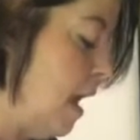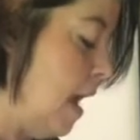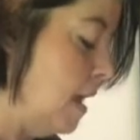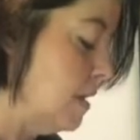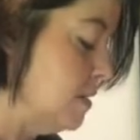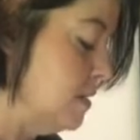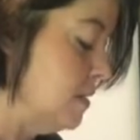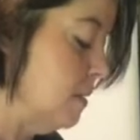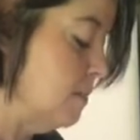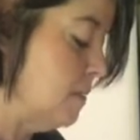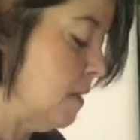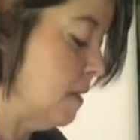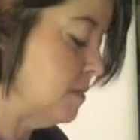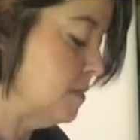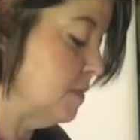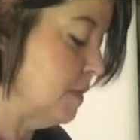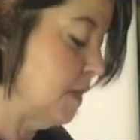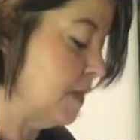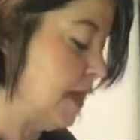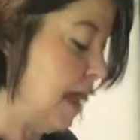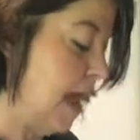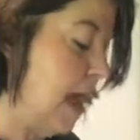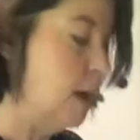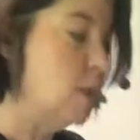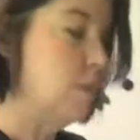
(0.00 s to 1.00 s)
And sometimes
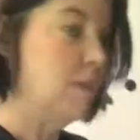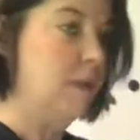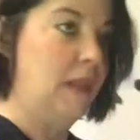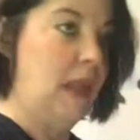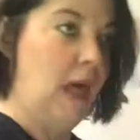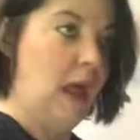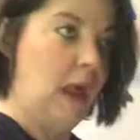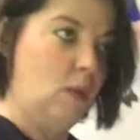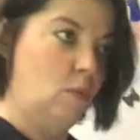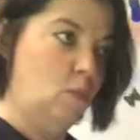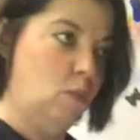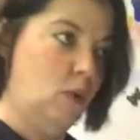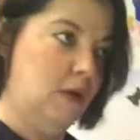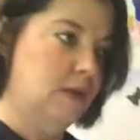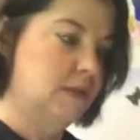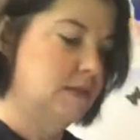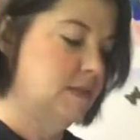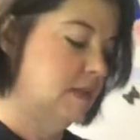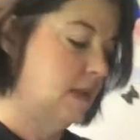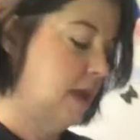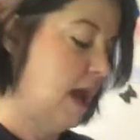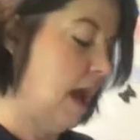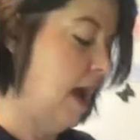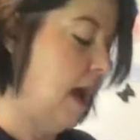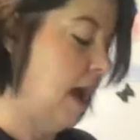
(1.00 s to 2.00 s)
my dad will be like, "What
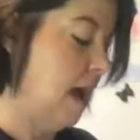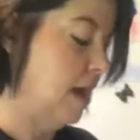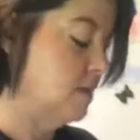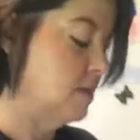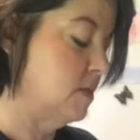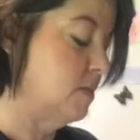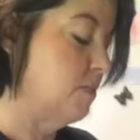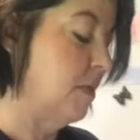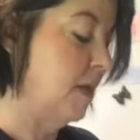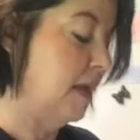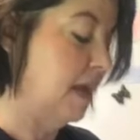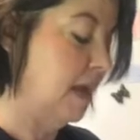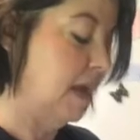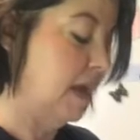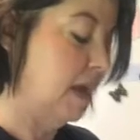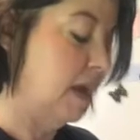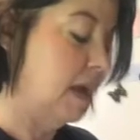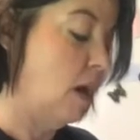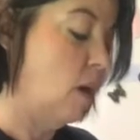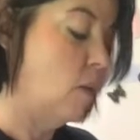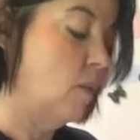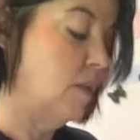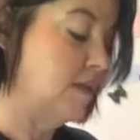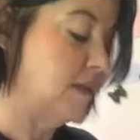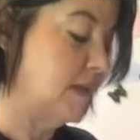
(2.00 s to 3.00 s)
is that?" But
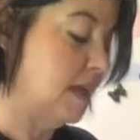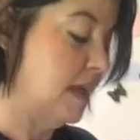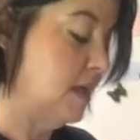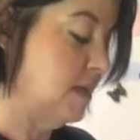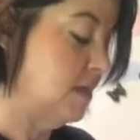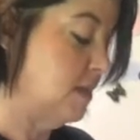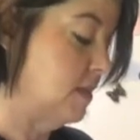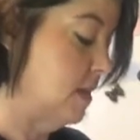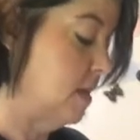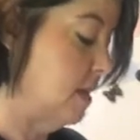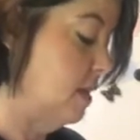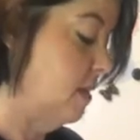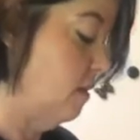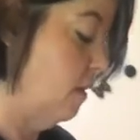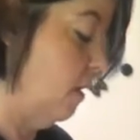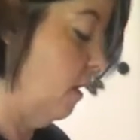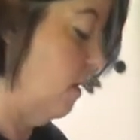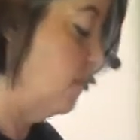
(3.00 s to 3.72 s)
he always eats it and